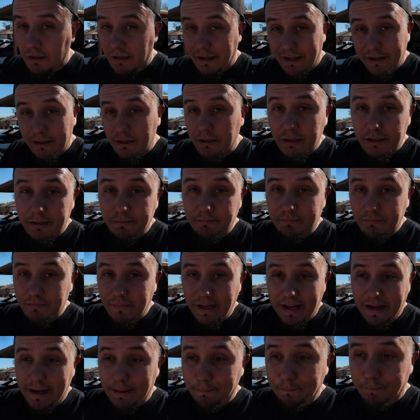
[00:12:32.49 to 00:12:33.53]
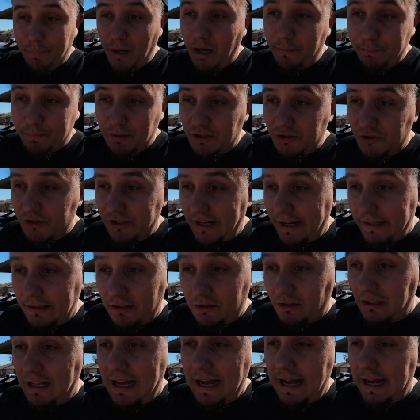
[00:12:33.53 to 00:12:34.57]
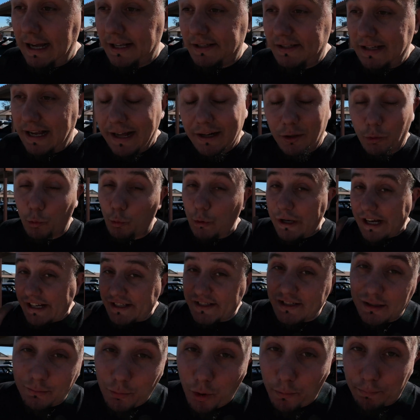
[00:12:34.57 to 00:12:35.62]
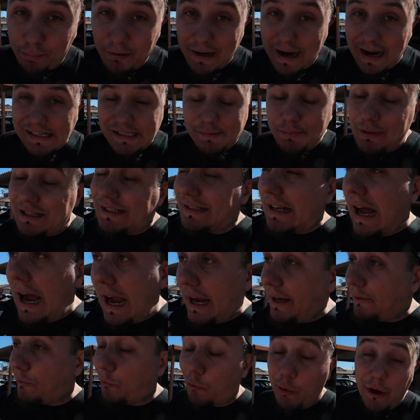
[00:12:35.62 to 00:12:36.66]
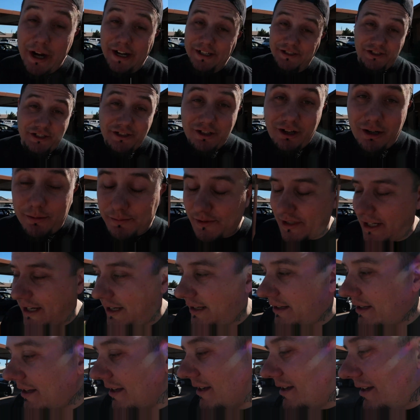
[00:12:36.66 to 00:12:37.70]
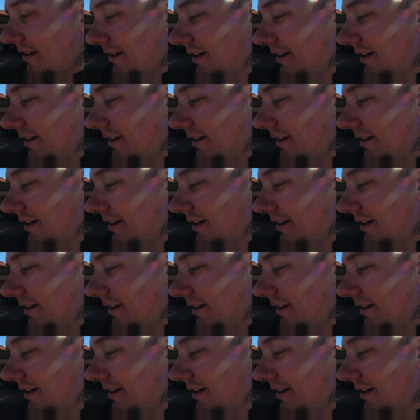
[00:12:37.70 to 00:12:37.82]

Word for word: a hood and bumpers and glass at a reasonable price because I ain't rich, you know what I'm saying?